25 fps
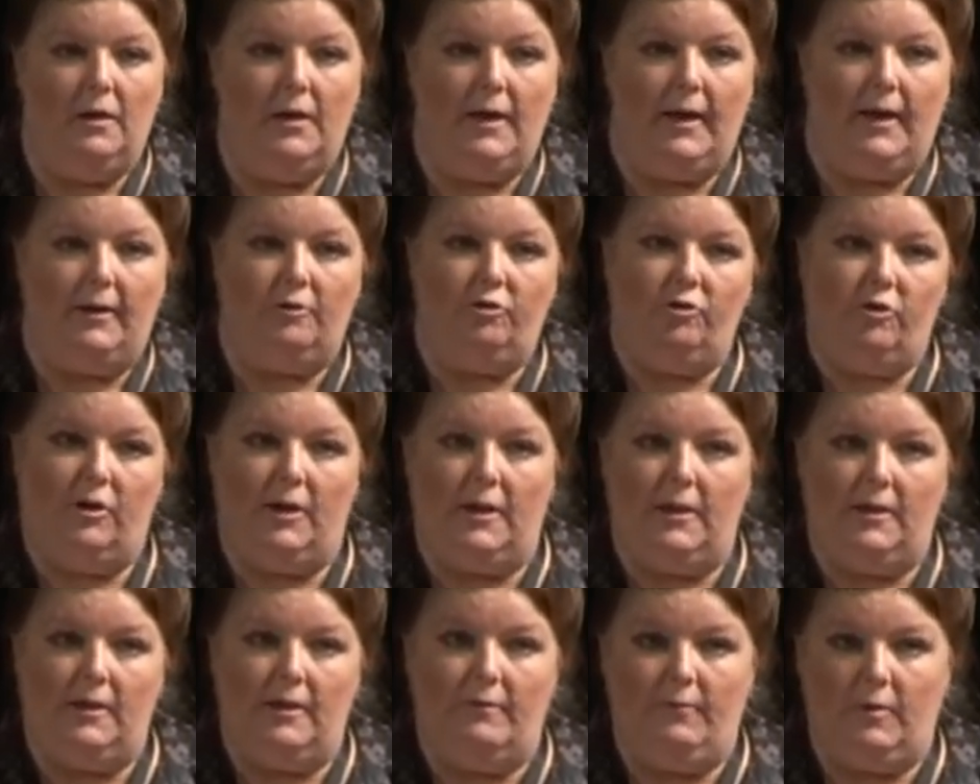
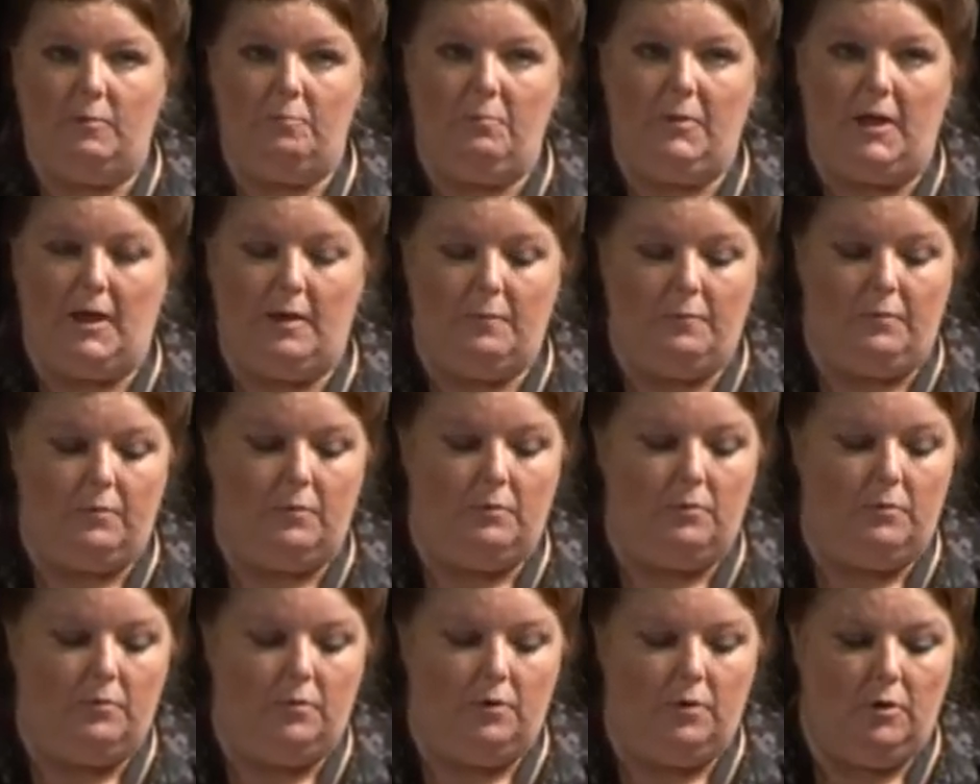Actually giving
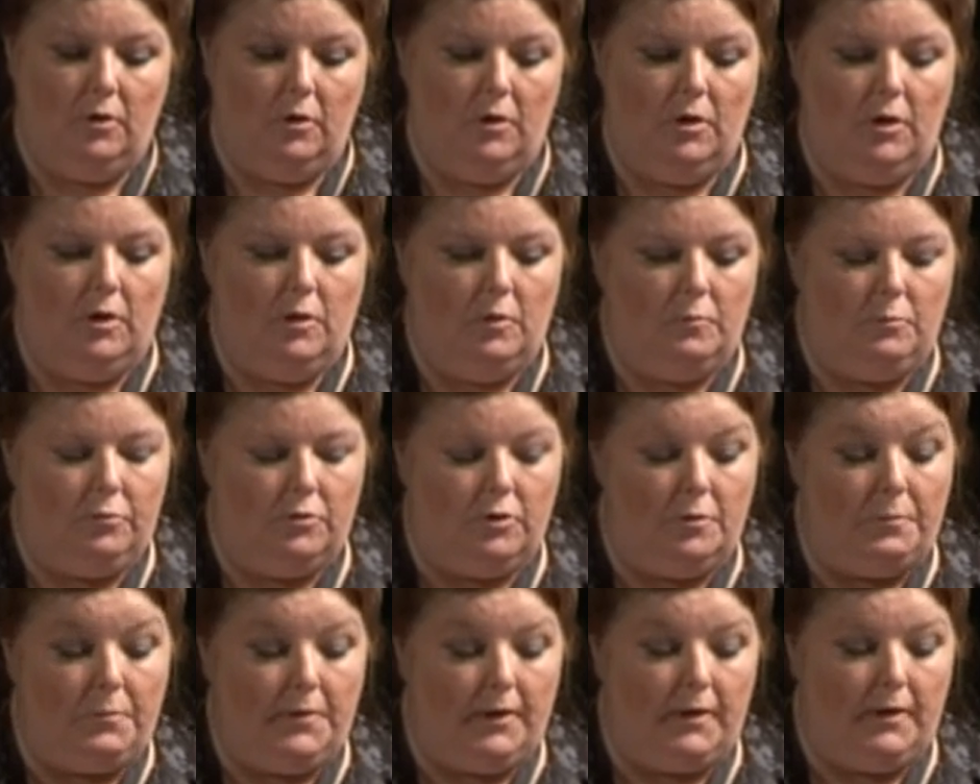people
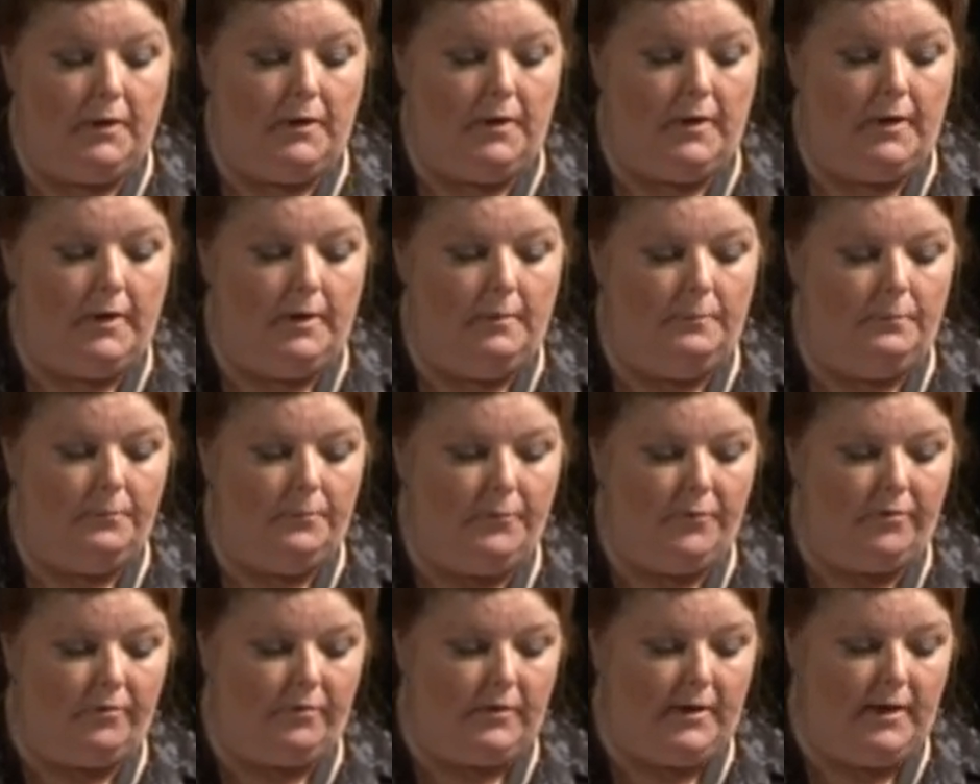proper
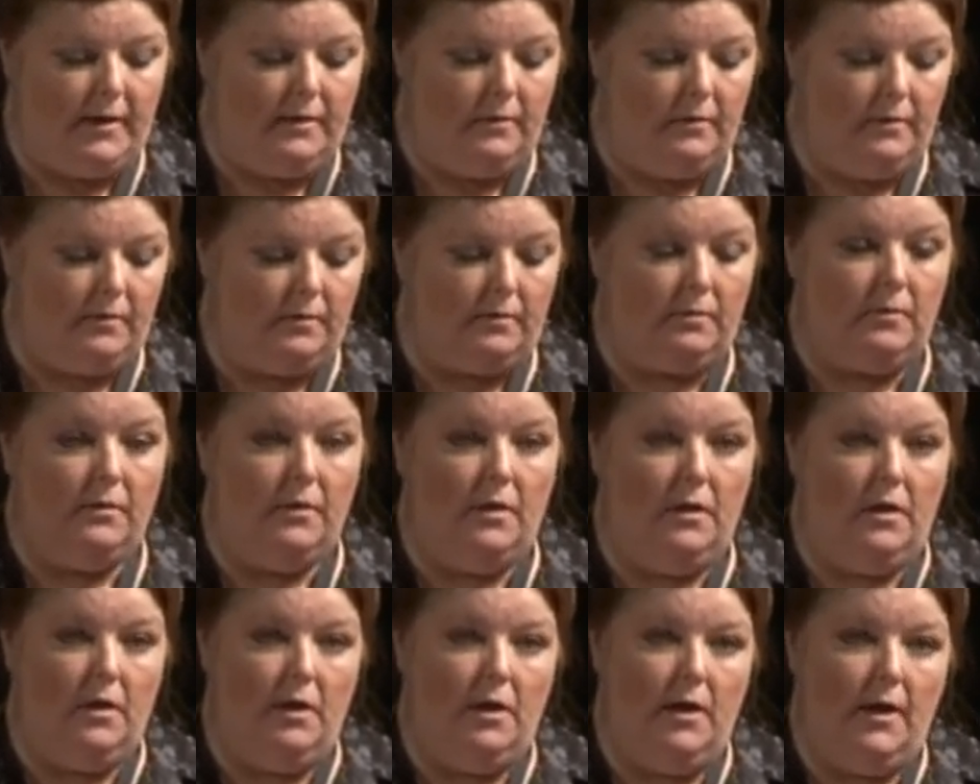skills
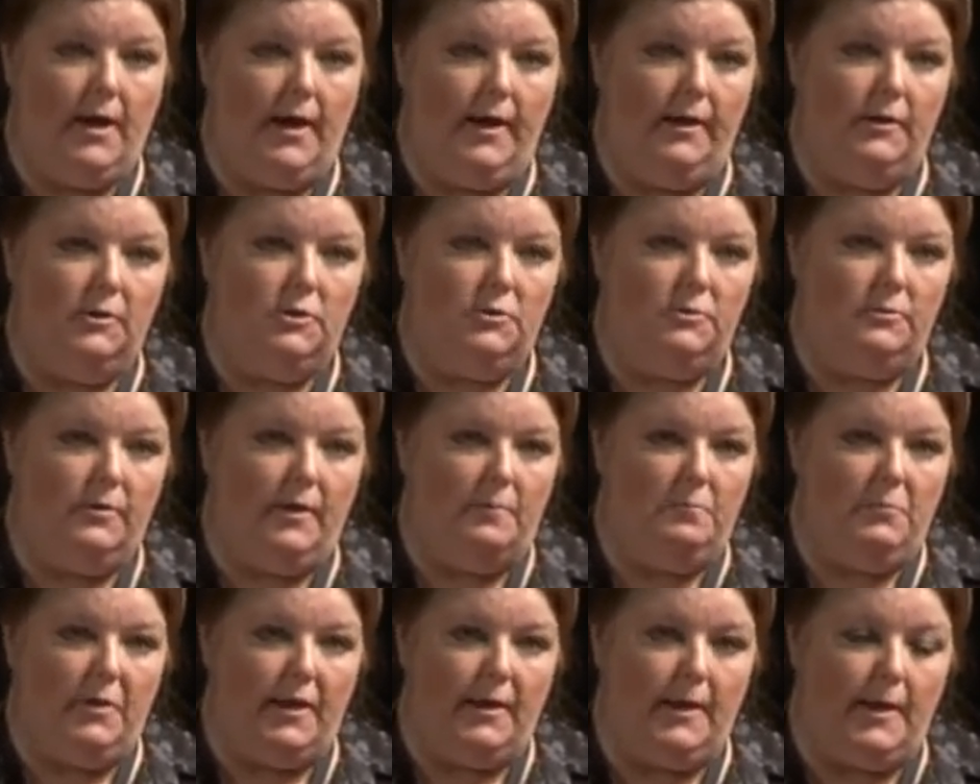and
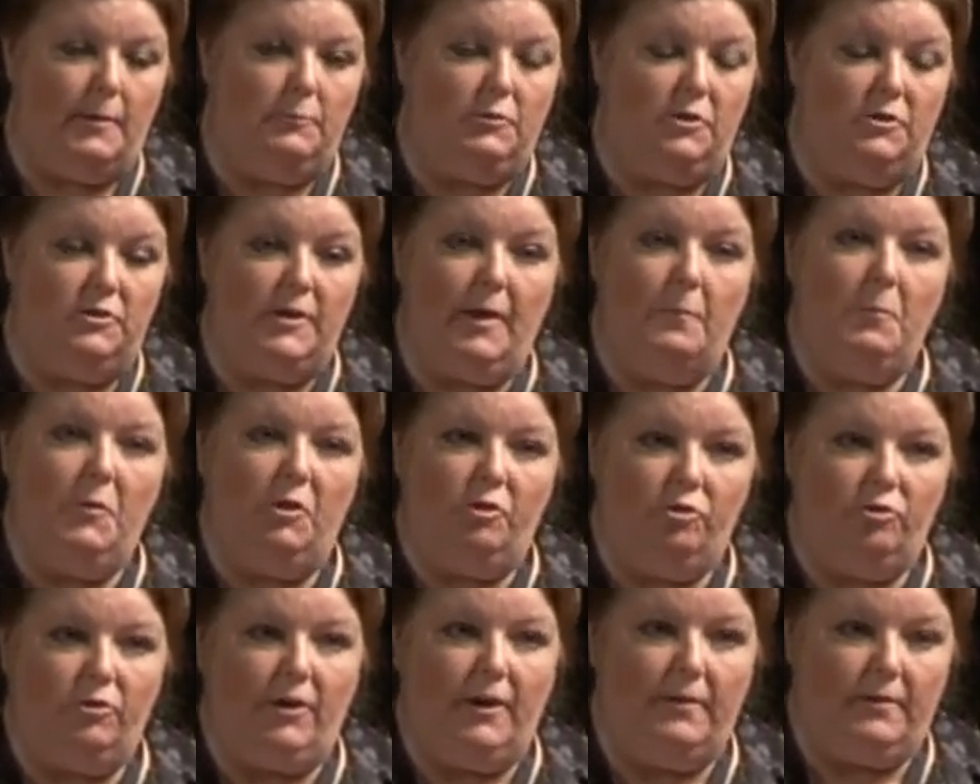then being able to
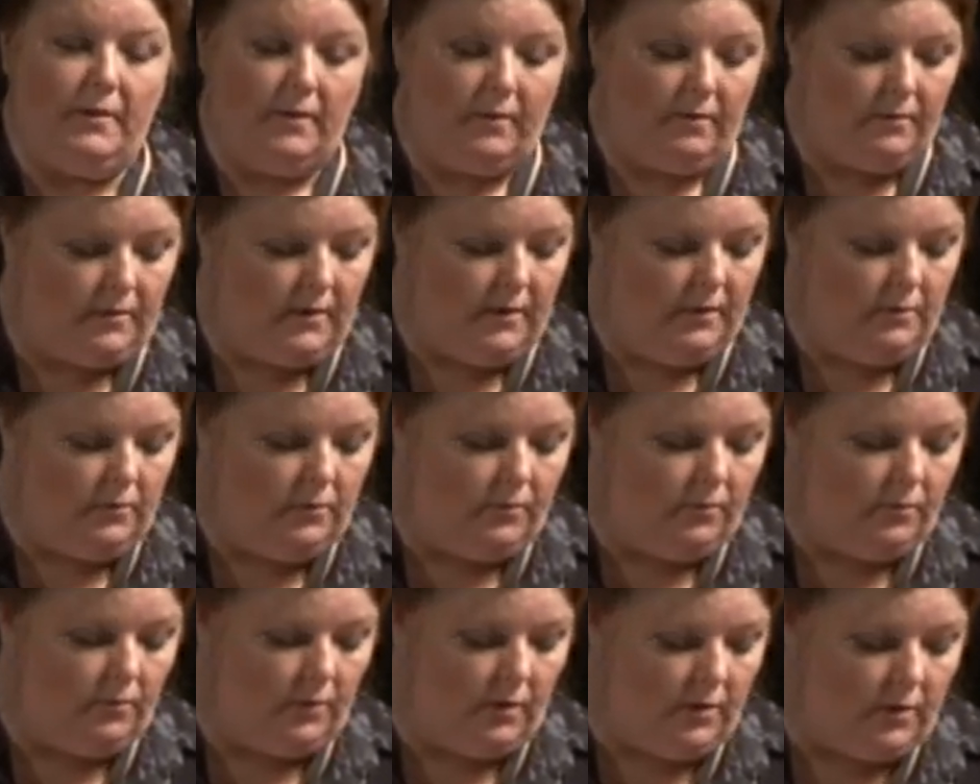demonstrate their
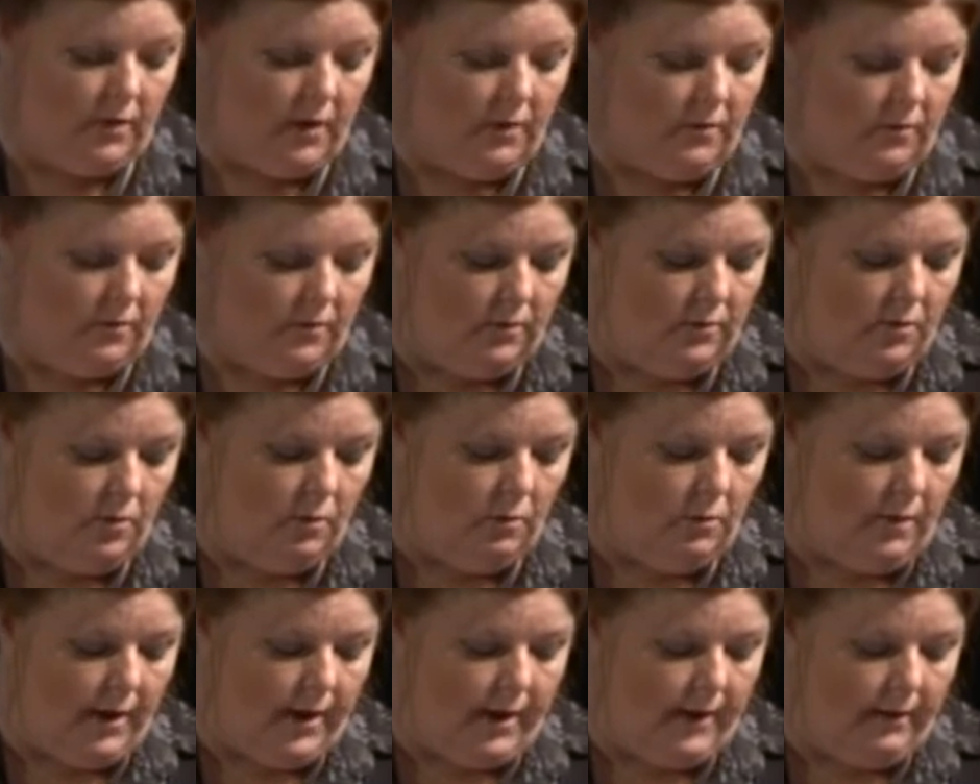skills goes a
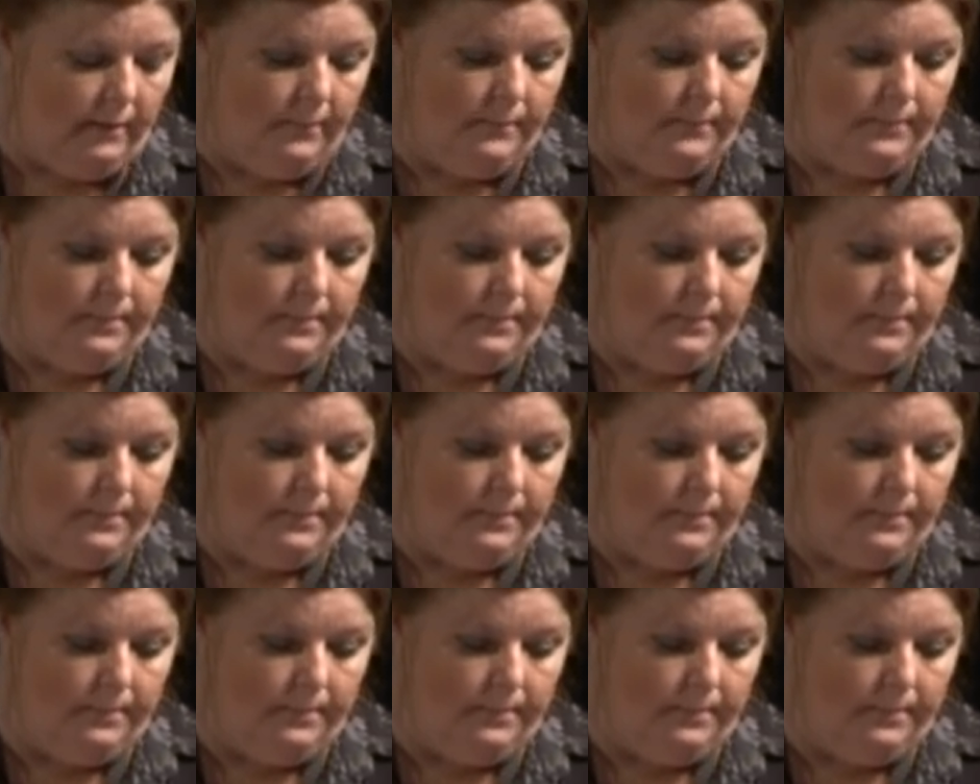long way.